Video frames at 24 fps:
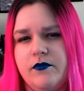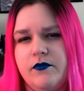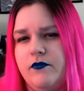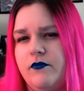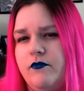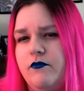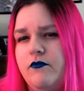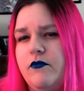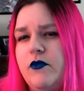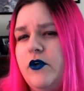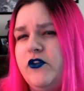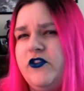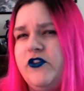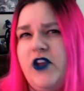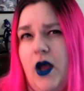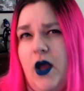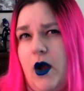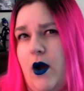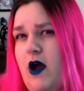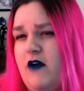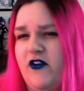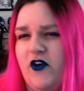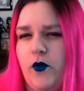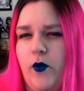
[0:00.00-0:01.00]
Moose,
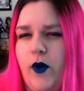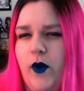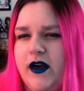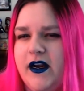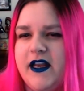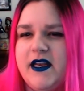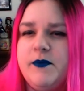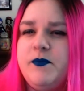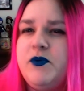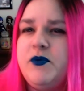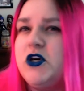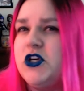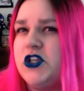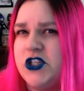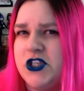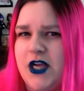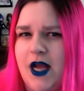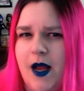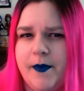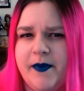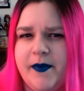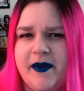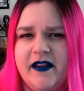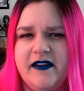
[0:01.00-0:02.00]
however, wanted to push
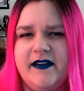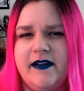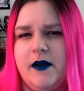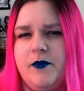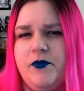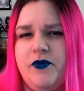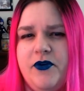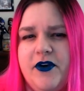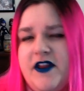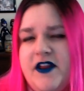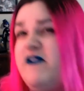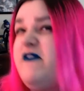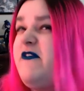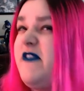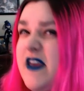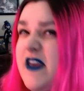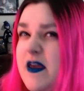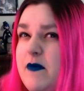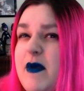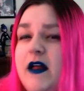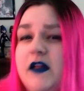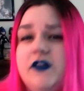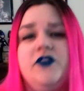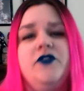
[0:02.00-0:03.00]
Shopkins in a pretty
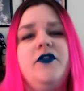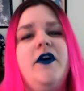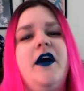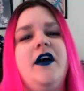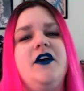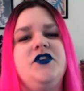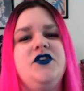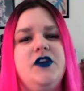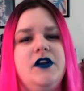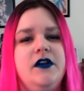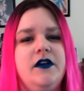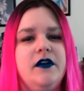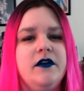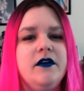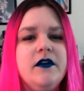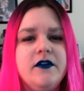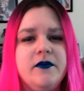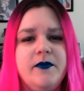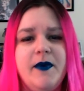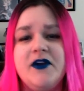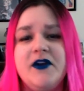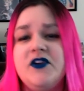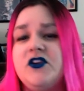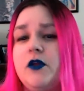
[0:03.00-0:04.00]
female direction,
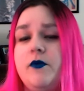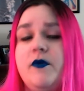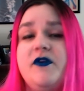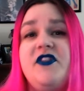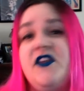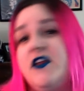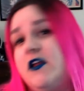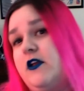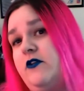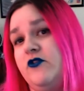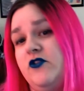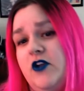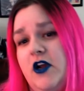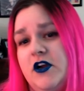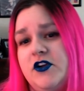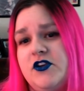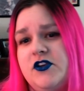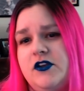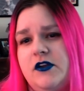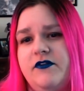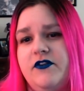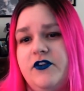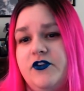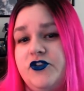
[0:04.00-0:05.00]
especially with the
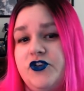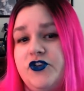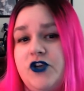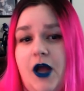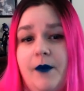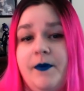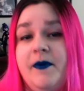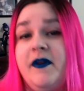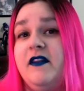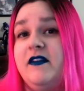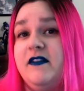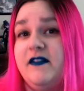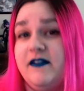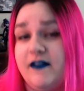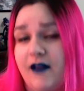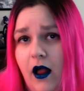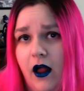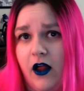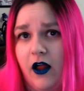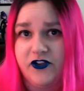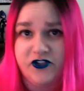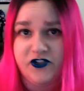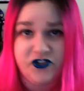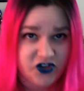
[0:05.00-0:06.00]
introduction of their Shopkins
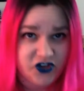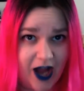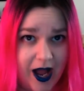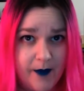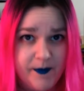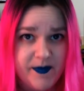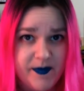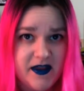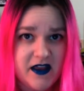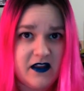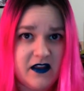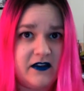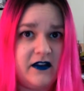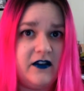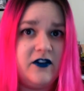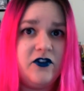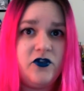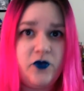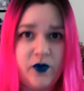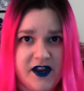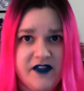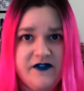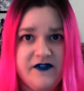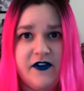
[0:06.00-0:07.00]
dolls, Shoppies, in
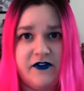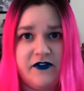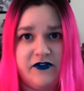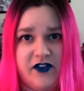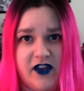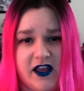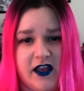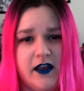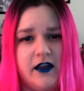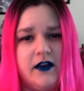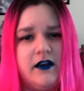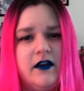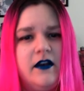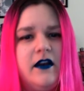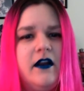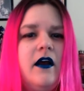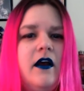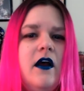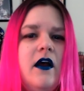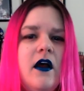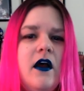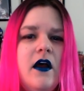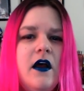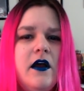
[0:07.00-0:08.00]
2015.
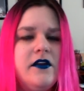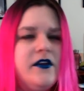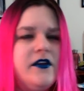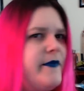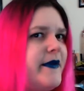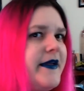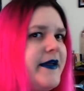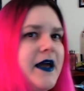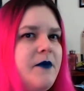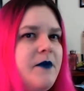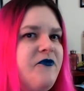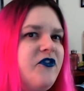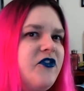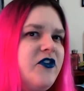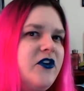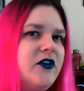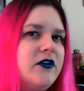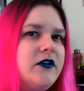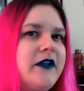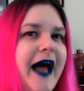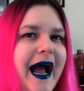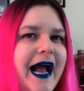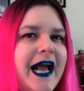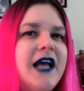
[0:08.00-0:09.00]
To make up for their
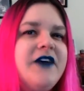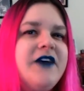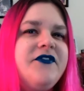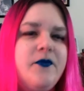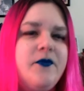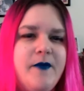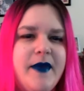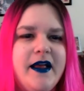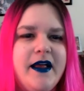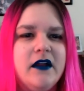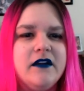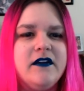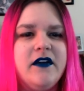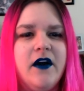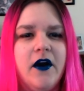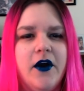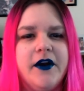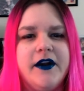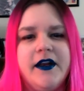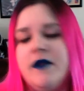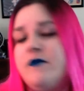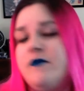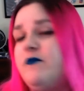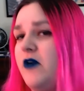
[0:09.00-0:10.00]
lack of a male
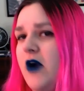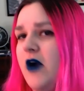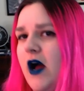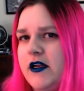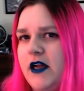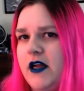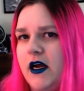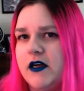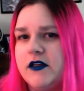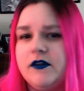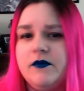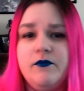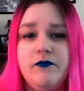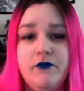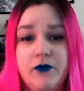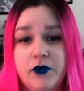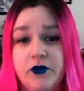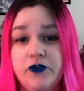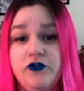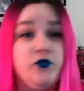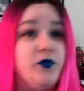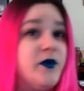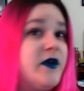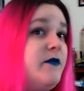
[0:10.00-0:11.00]
targeted product,
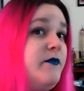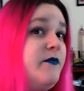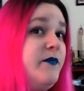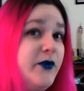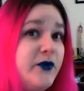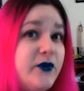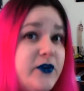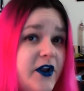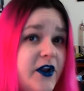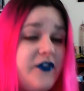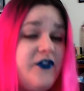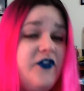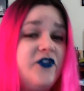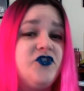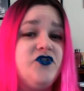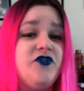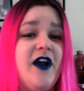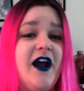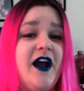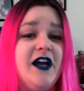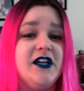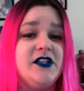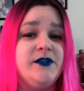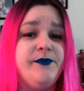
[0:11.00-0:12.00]
Moose rebooted the
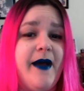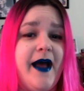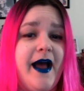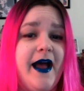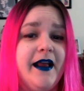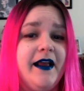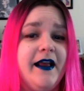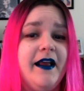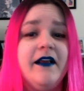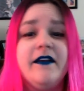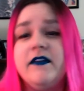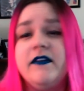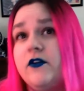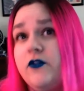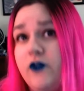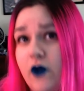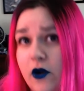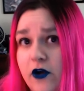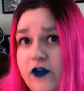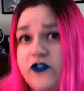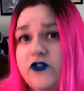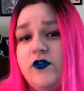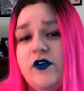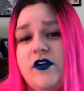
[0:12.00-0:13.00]
Trash Pack as the
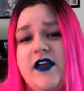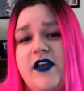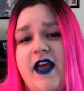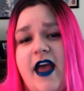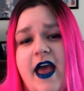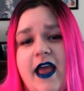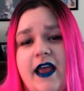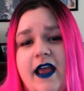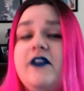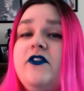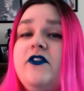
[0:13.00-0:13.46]
Grossery Gang in